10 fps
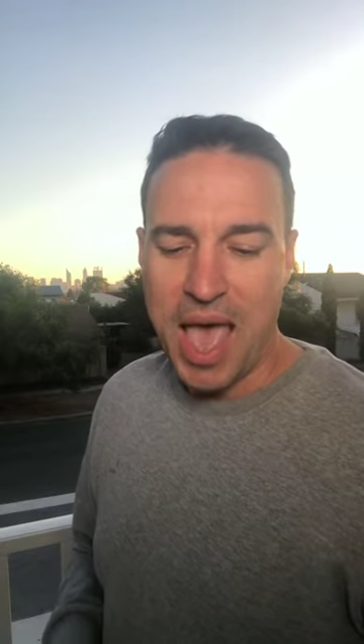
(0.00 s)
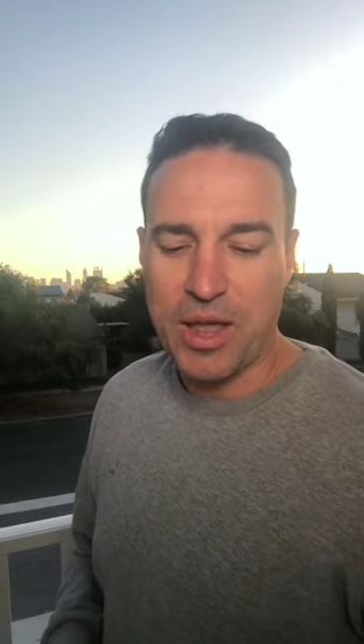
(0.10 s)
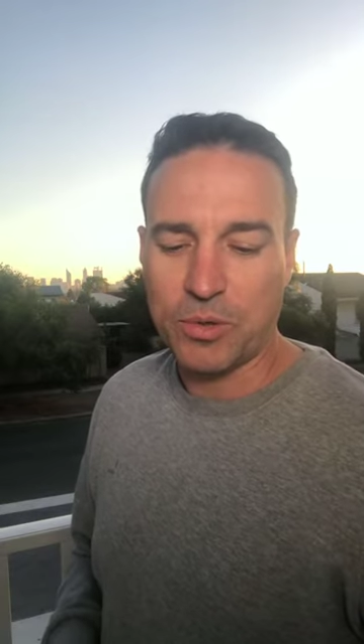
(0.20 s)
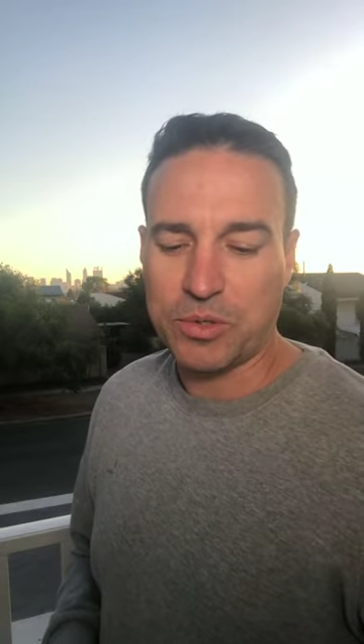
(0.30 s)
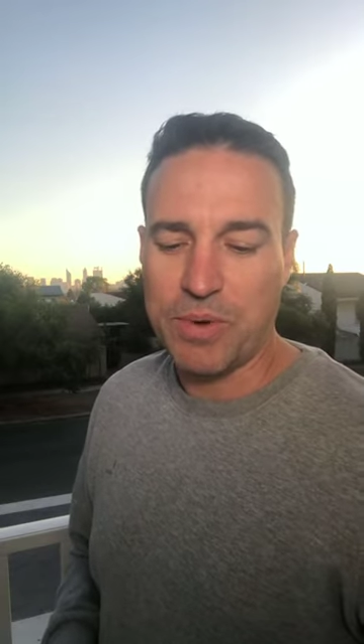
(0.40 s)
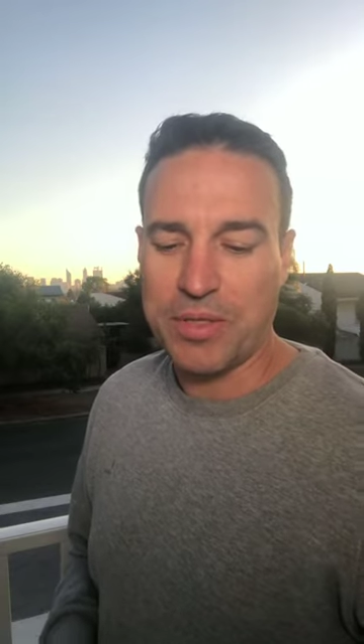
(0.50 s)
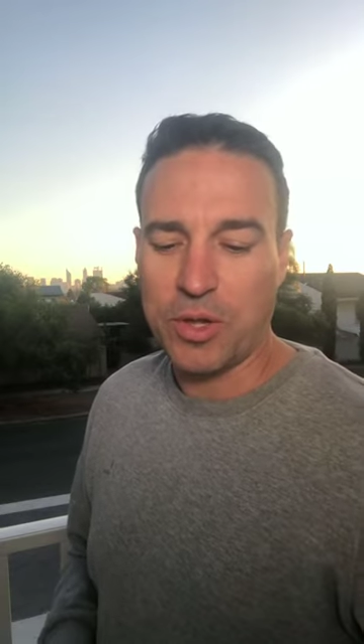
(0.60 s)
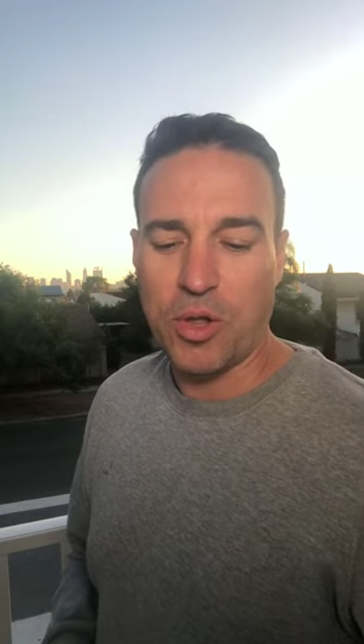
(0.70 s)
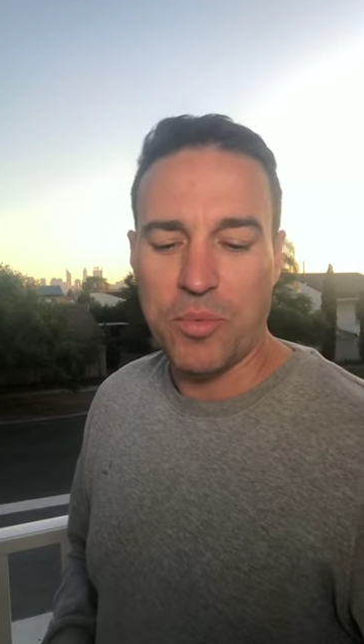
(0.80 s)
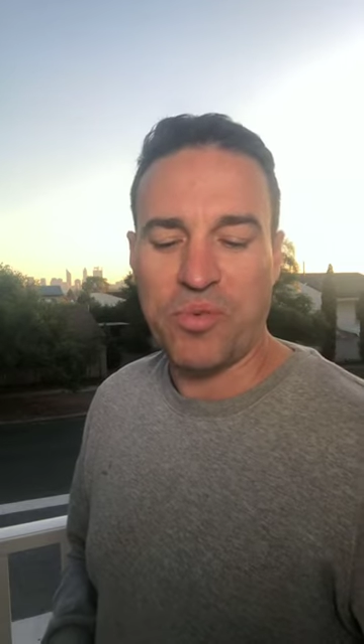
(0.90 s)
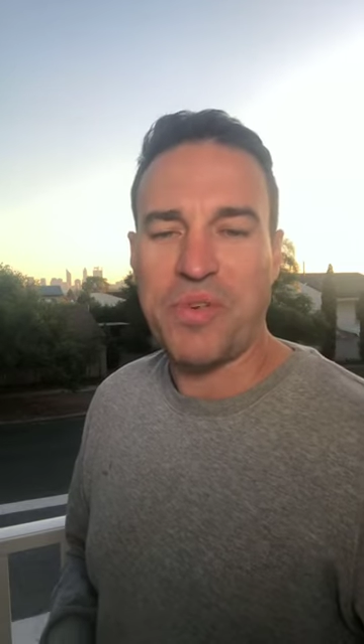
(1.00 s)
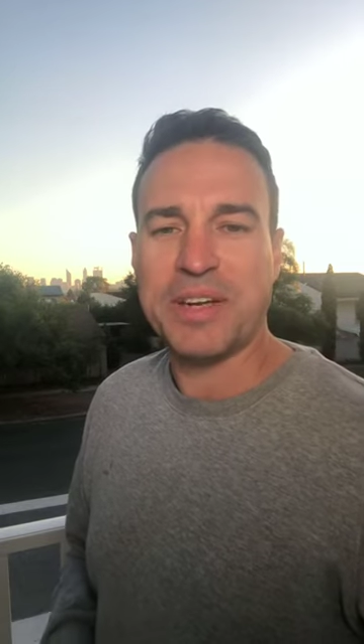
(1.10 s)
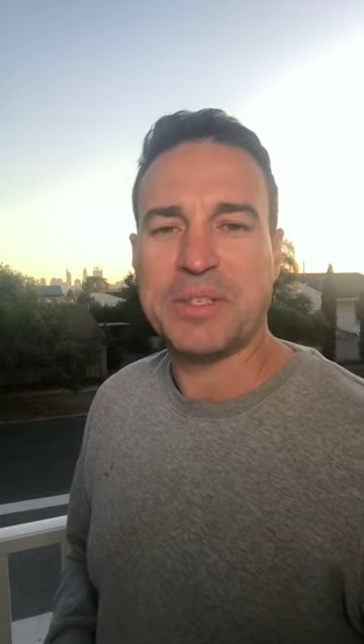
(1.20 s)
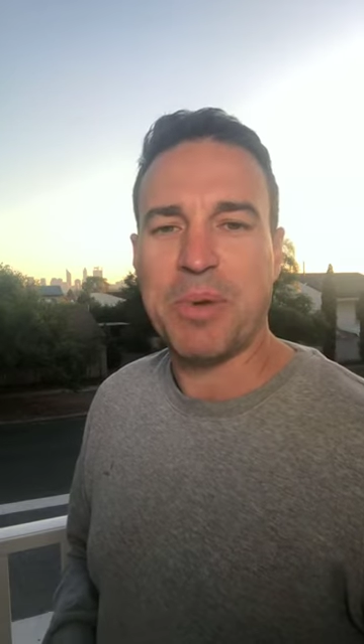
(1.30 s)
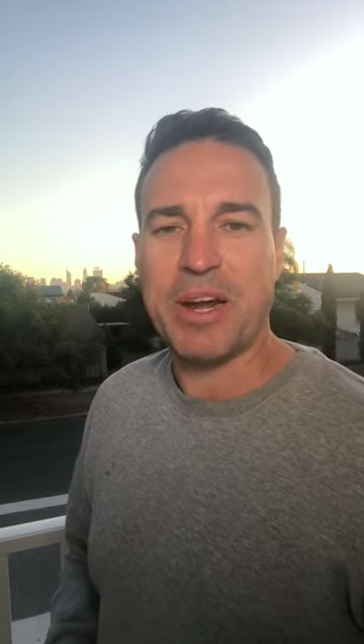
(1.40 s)
Adults around the globe are
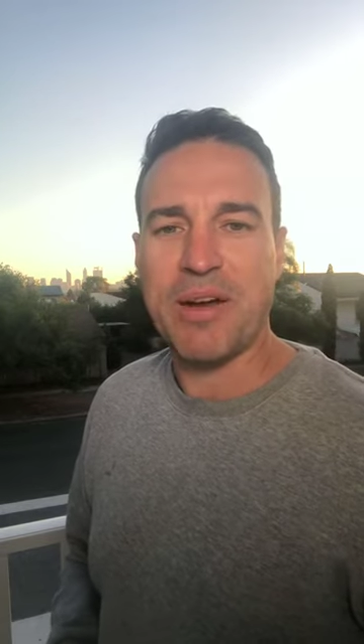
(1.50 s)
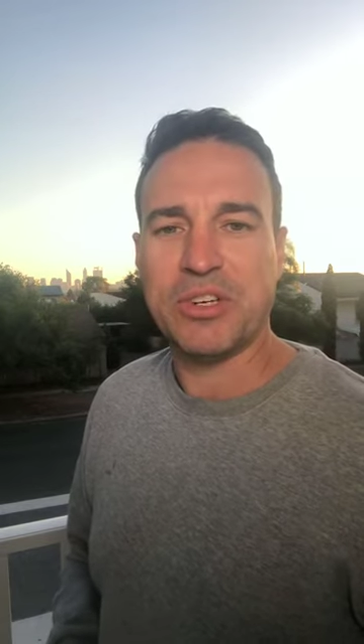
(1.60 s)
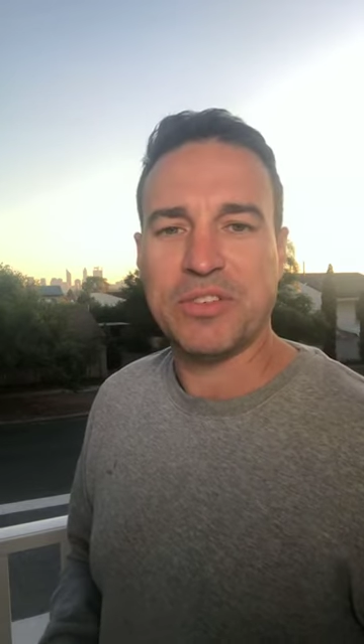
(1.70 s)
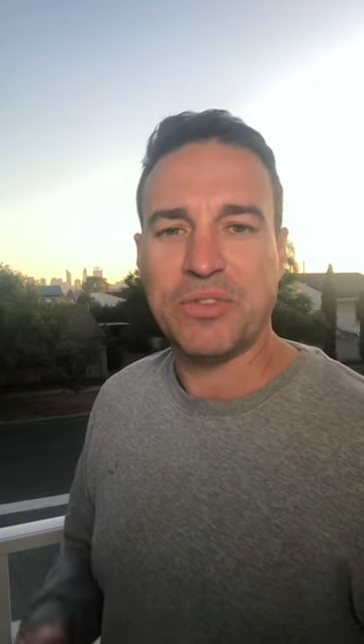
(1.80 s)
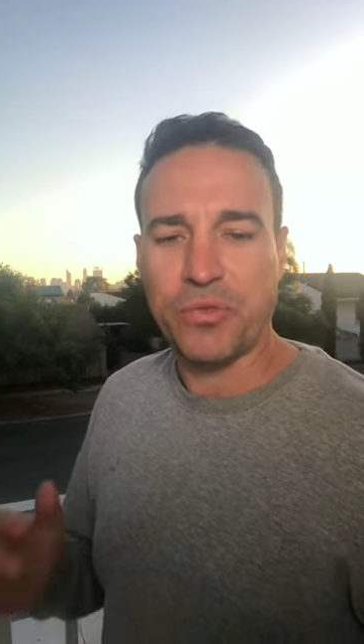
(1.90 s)
found to spend an average of